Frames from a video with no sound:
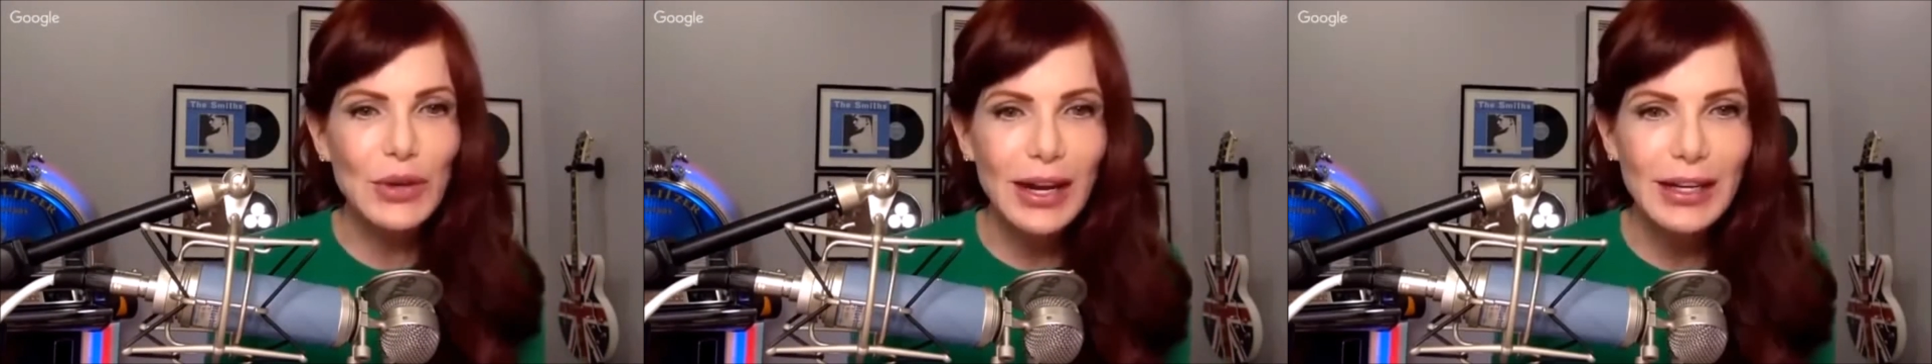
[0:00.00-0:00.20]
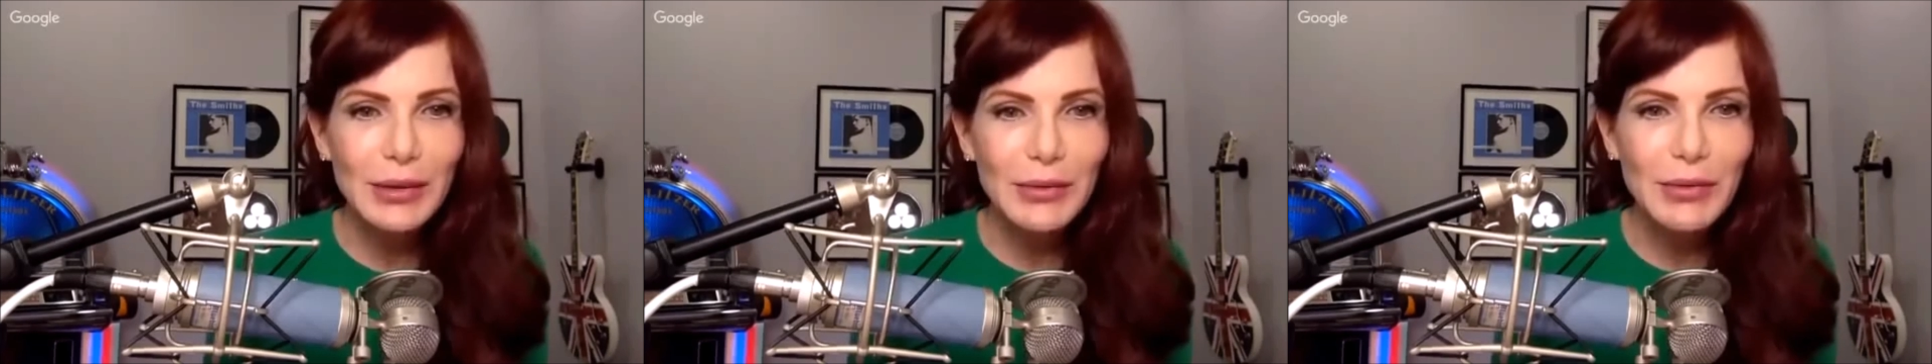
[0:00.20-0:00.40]

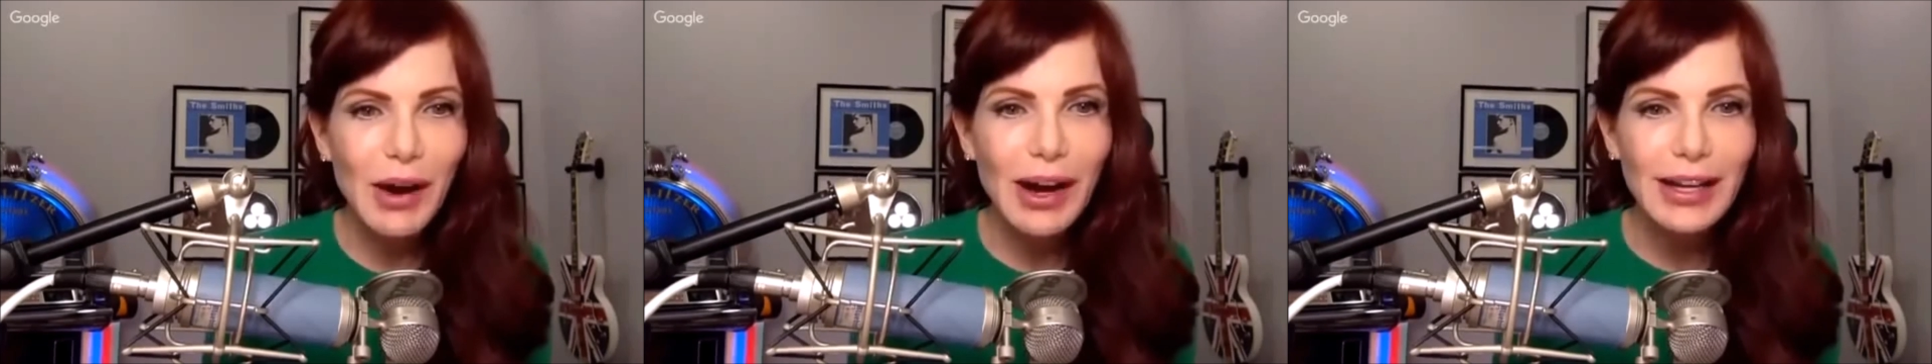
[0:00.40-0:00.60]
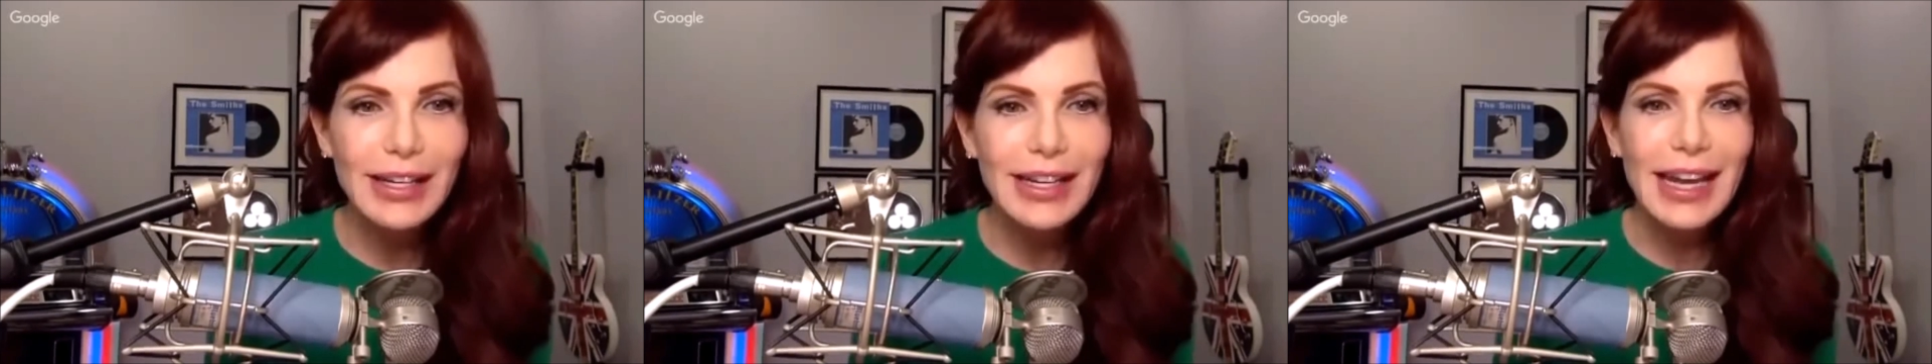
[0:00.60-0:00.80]

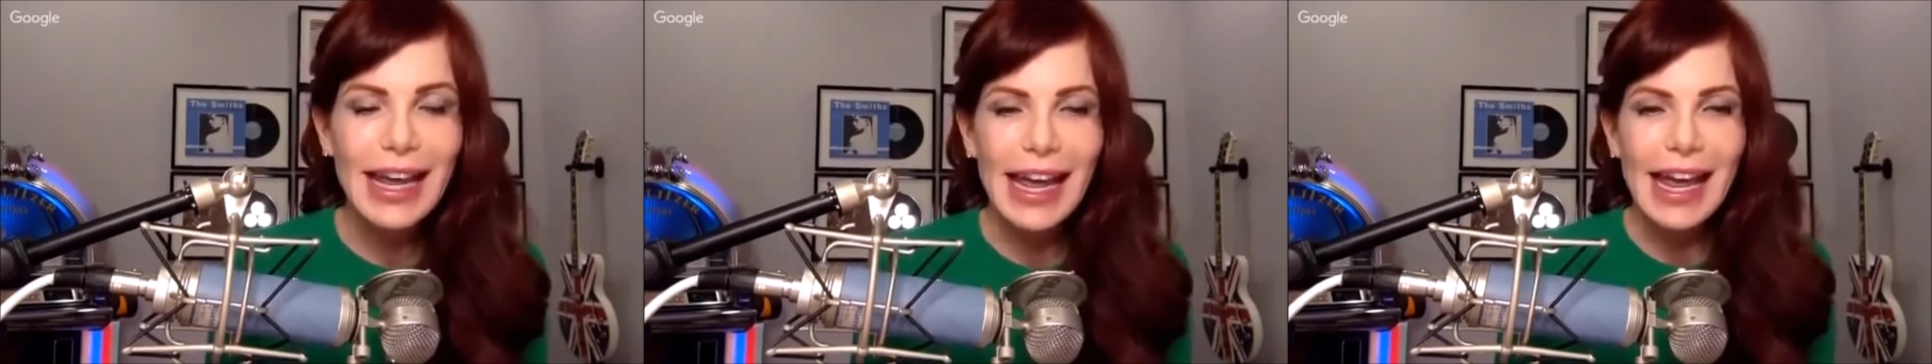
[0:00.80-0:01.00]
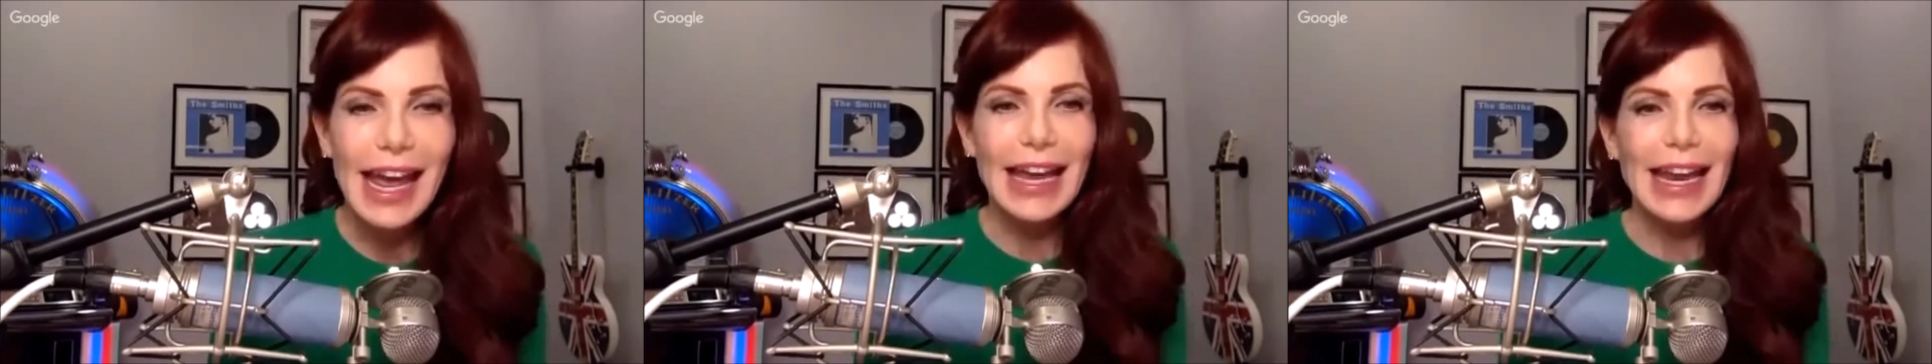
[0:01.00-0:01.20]
ninety-one,
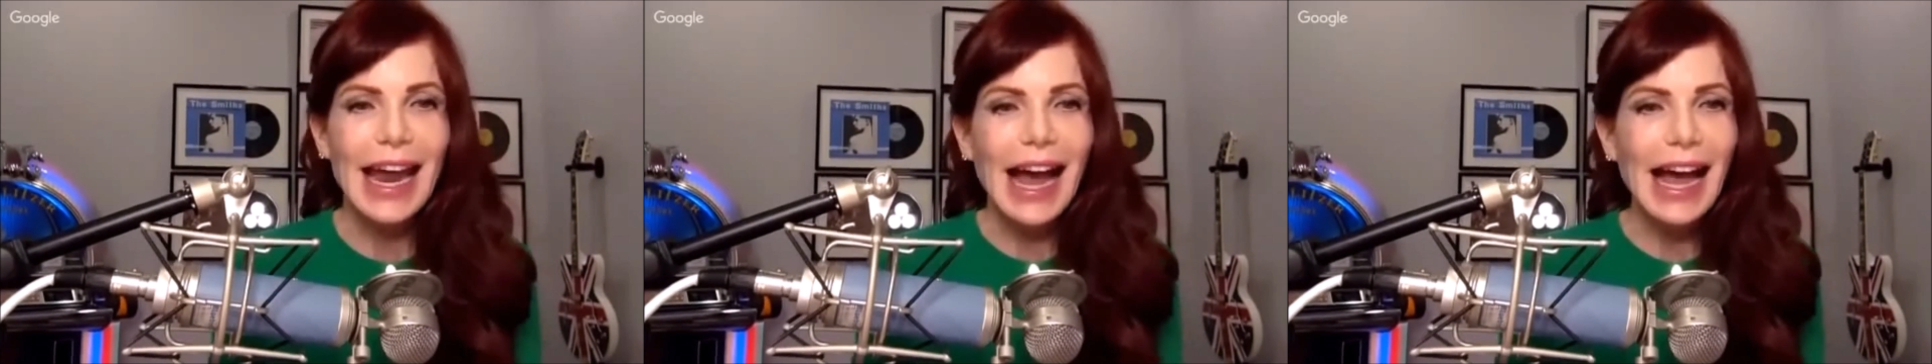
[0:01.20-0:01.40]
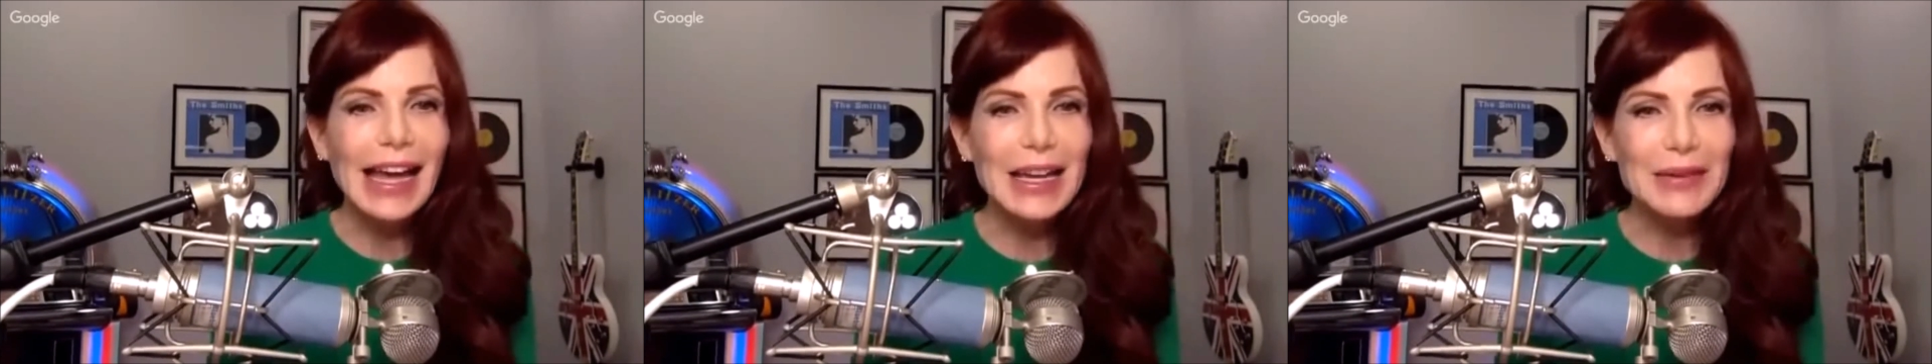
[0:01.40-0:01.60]
and
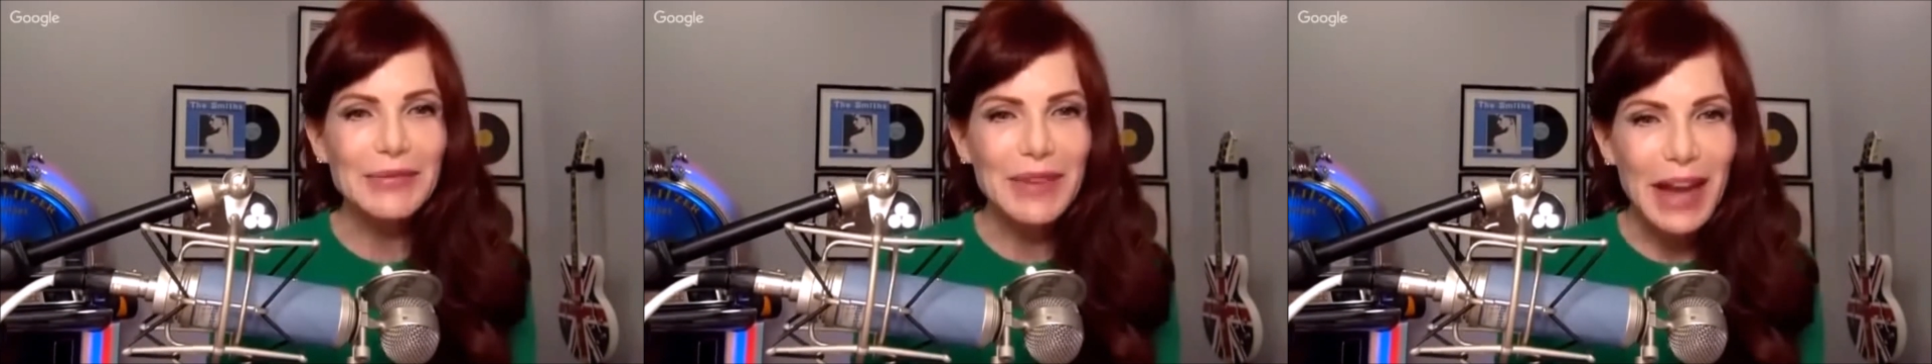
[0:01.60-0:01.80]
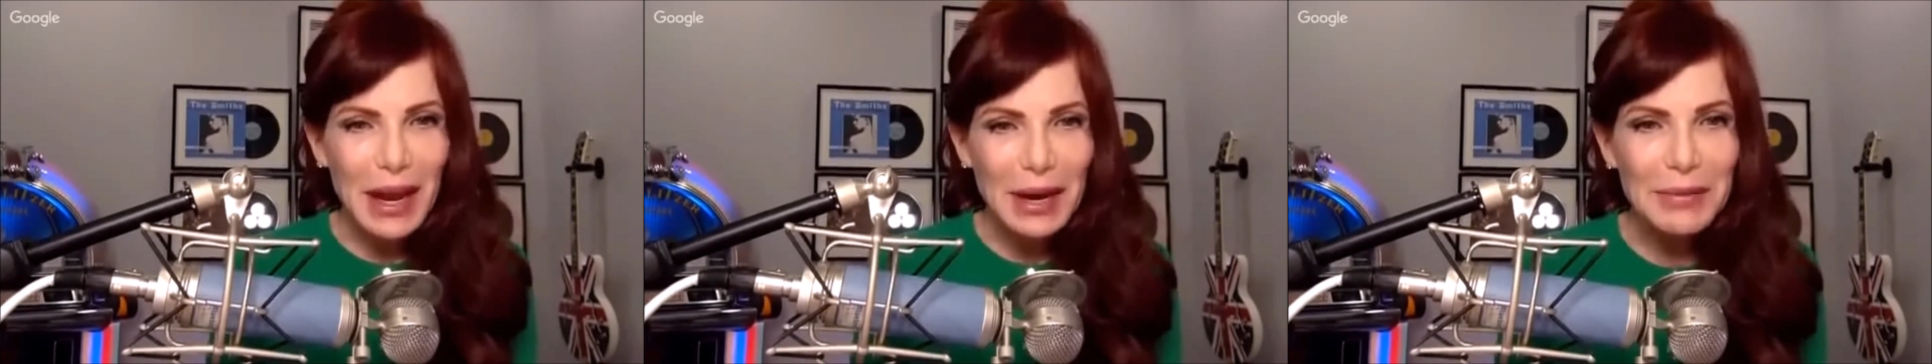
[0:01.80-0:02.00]
I
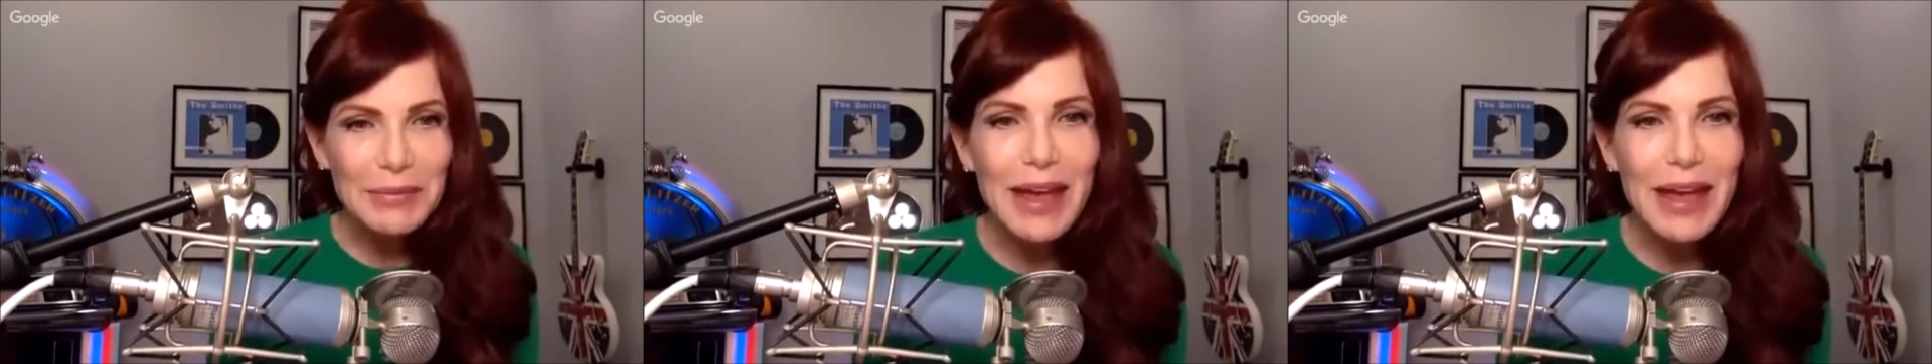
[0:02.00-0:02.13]
am not a